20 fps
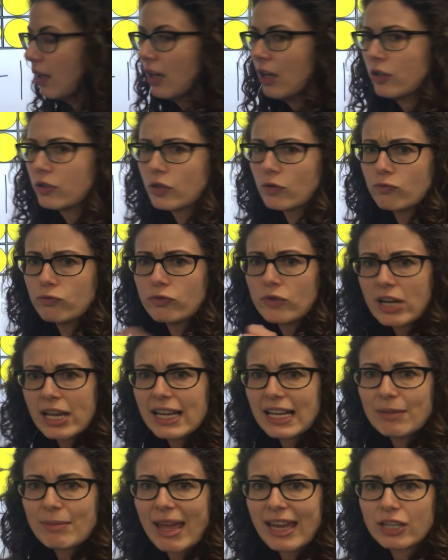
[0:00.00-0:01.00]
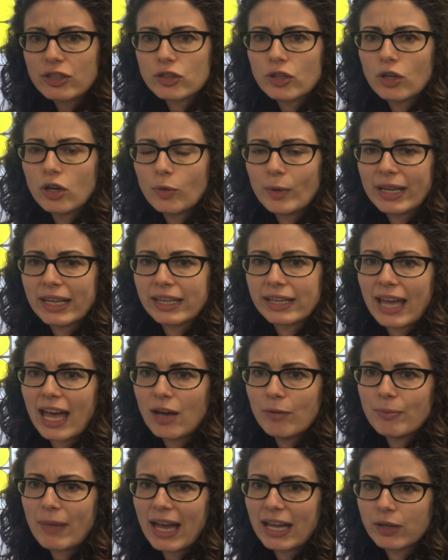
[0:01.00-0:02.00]
to really make sure we can
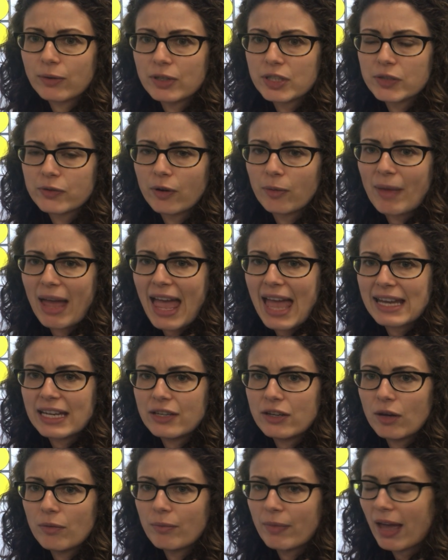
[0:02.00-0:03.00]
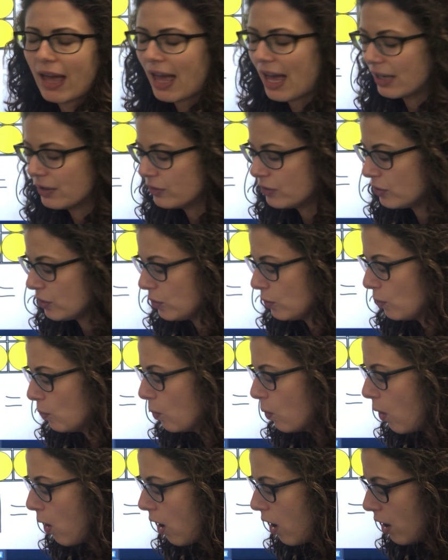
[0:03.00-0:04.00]
count backwards from any number and do
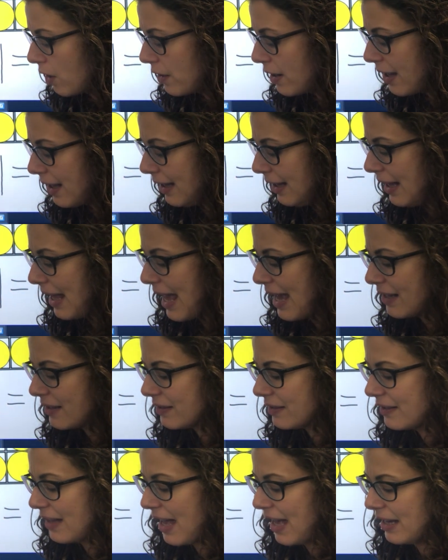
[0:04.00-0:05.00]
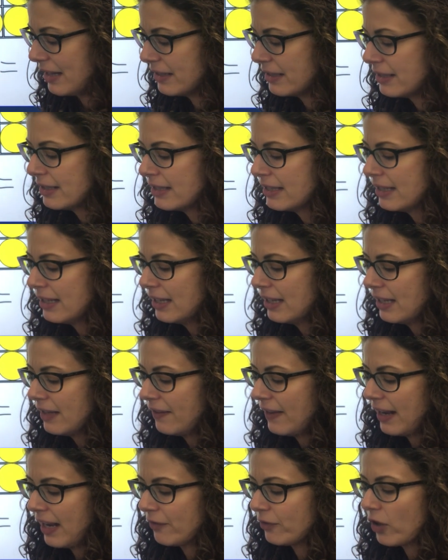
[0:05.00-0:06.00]
one less than.
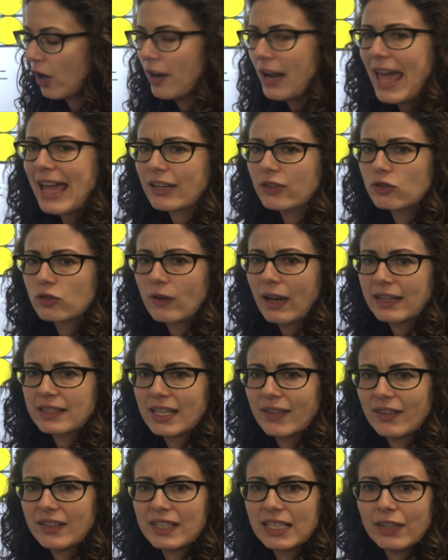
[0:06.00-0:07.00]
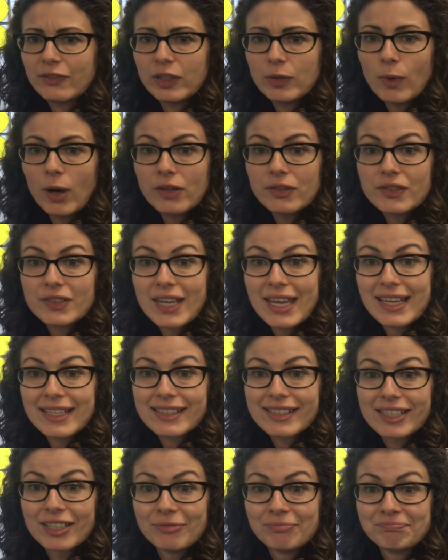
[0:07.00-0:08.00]
Then I've got an extra activity if you want
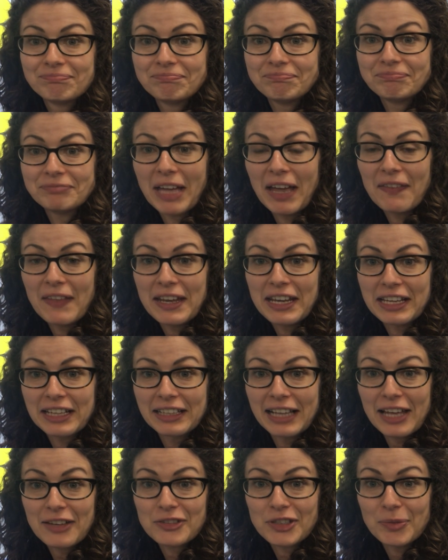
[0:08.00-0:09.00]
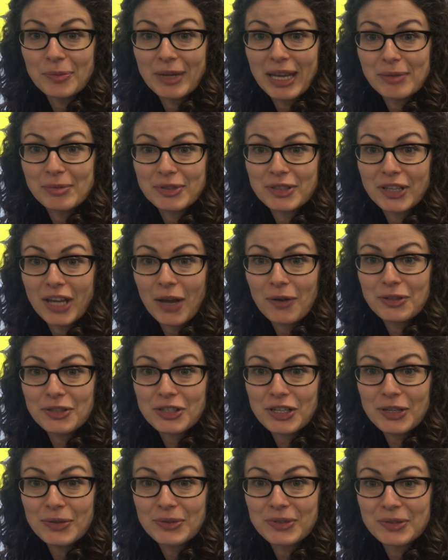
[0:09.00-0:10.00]
it, and then in class you'd be able to go and
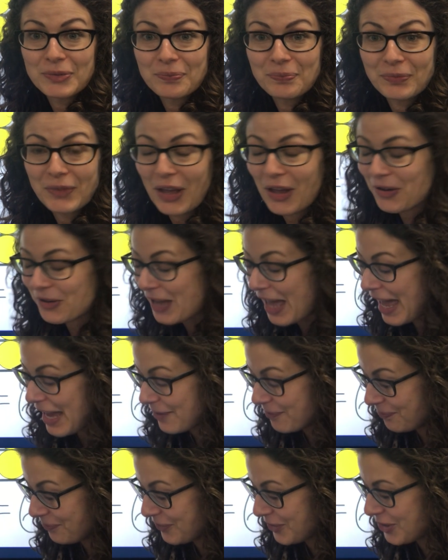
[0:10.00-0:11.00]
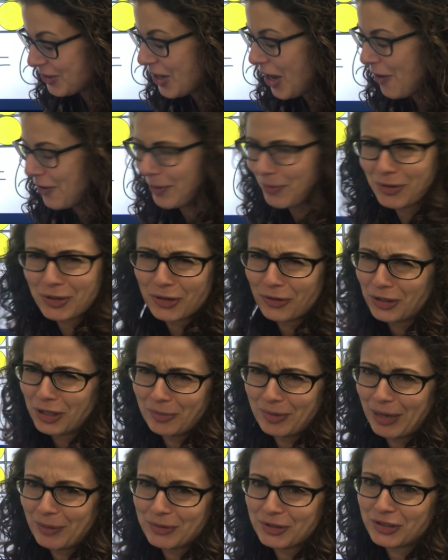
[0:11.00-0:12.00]
choose. Okay, so I'm sure you'll
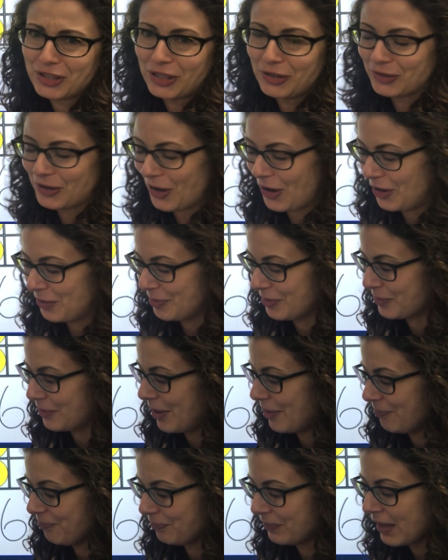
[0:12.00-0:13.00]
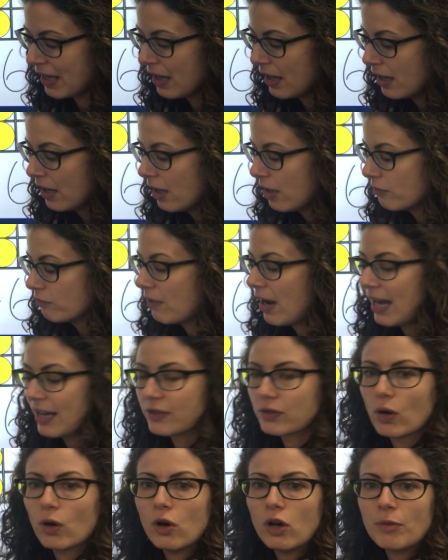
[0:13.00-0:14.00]
be able to choose at home as well. Right,
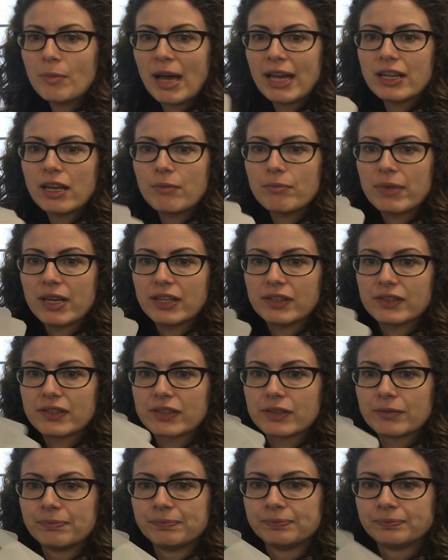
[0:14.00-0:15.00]
all my numbers.